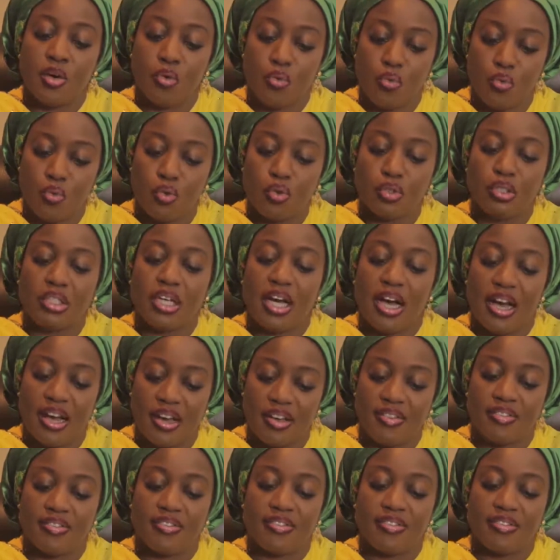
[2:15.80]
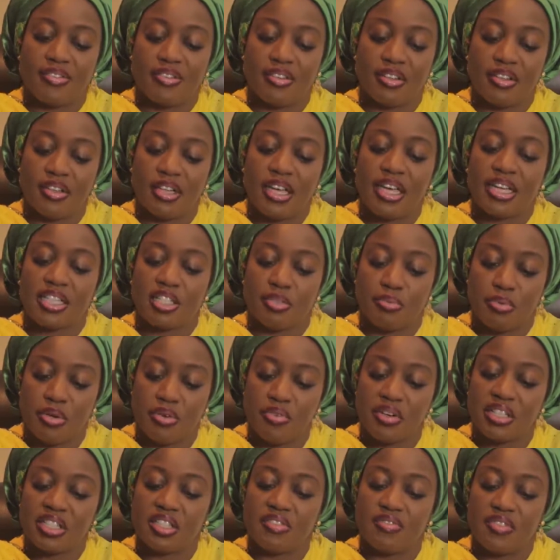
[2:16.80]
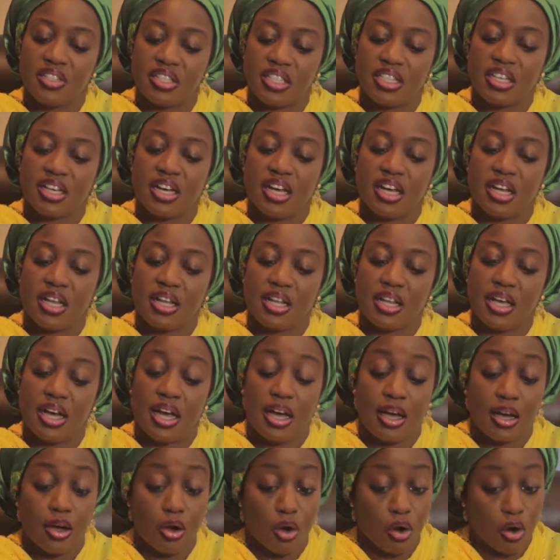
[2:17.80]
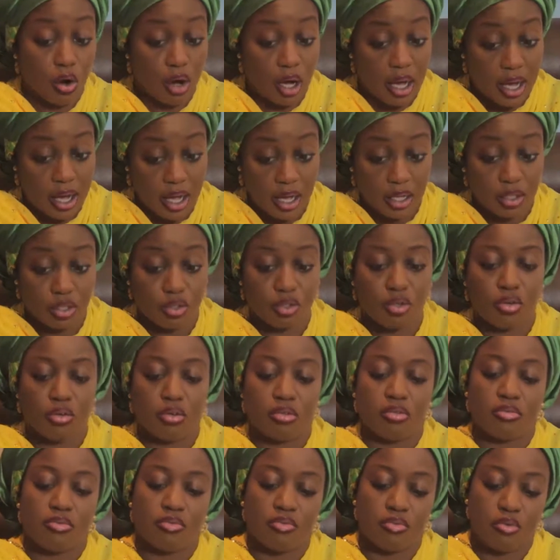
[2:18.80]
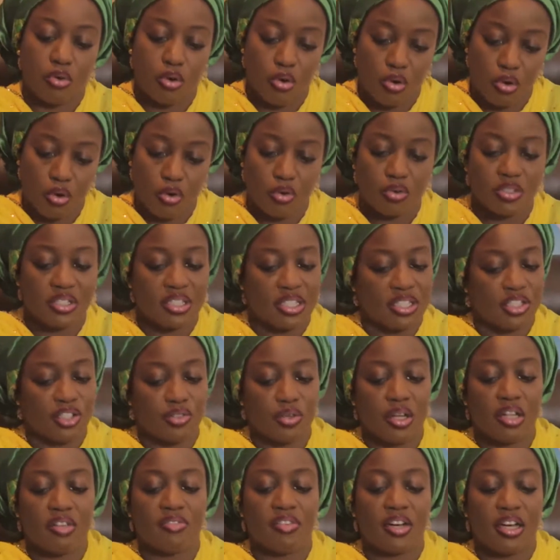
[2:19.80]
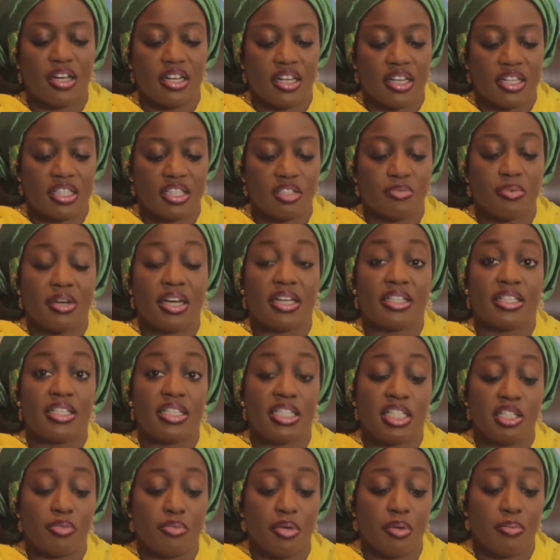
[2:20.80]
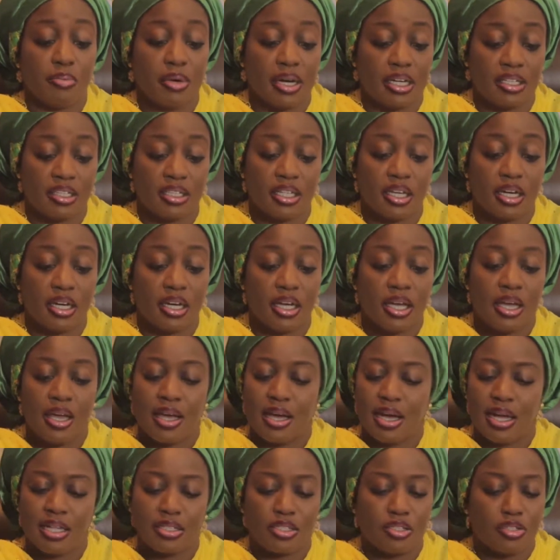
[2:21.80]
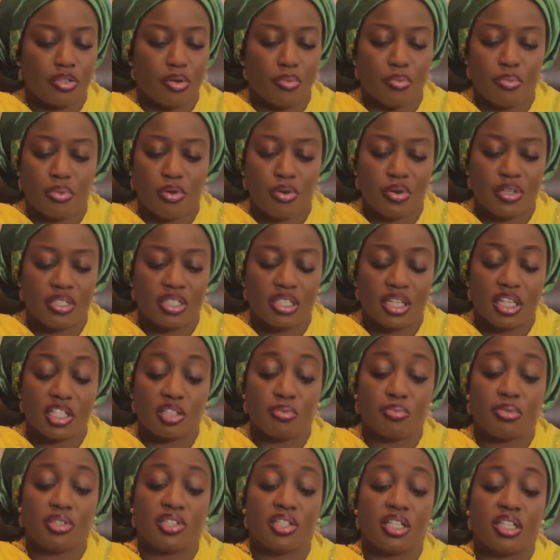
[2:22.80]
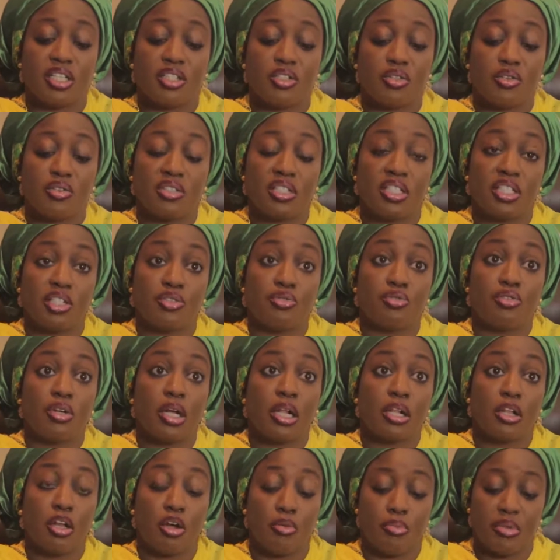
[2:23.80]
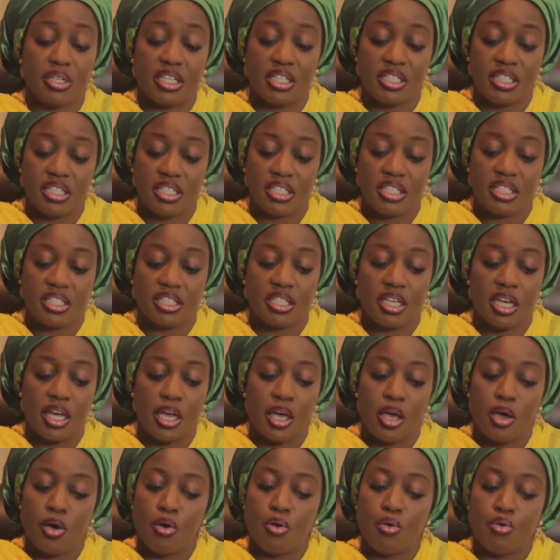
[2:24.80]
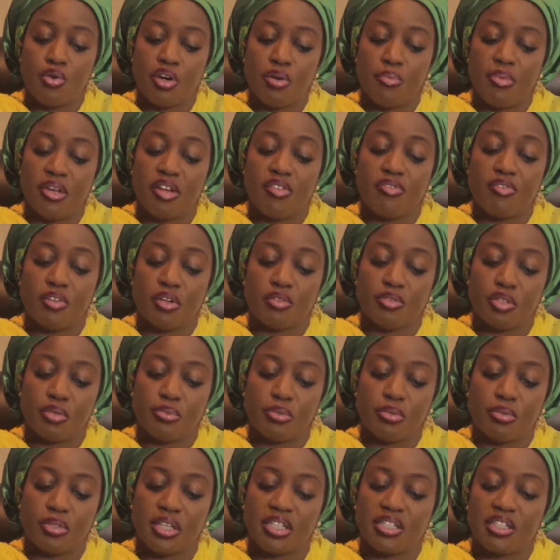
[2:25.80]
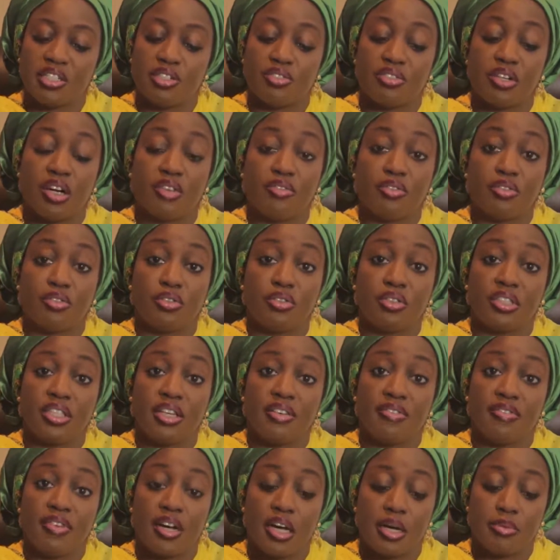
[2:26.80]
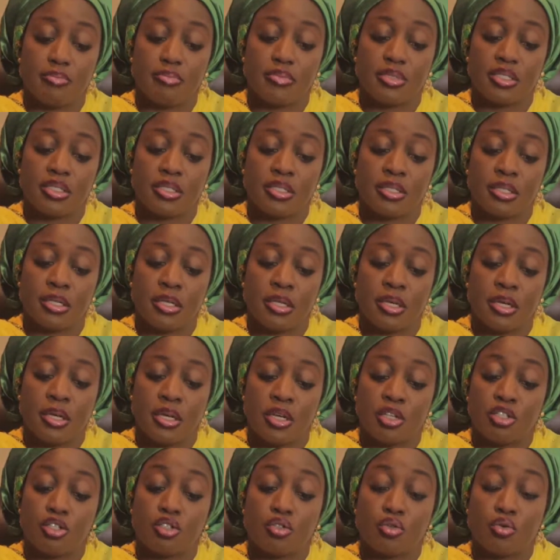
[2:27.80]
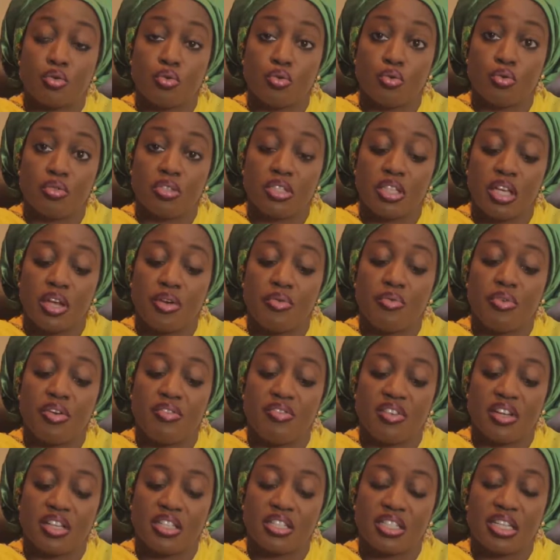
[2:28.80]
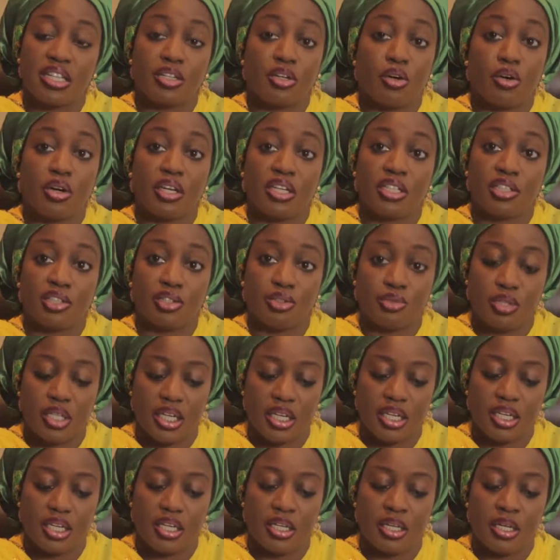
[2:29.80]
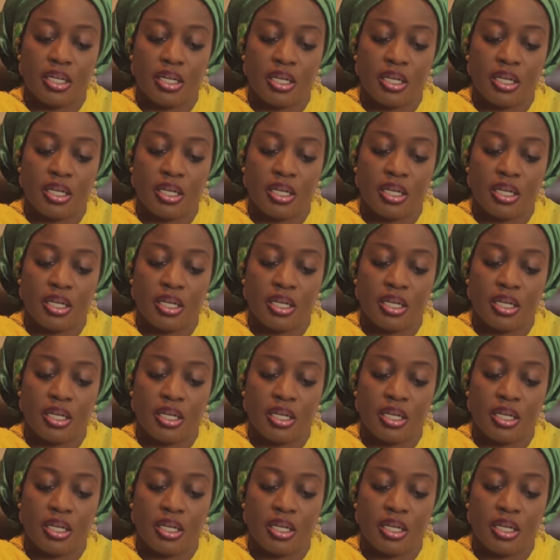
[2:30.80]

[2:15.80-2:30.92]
would have experienced physical and/or sexual violence by an intimate partner at some point, especially those in the rural communities who remain vulnerable as they travel to their farms, schools, rivers, and hawking trade.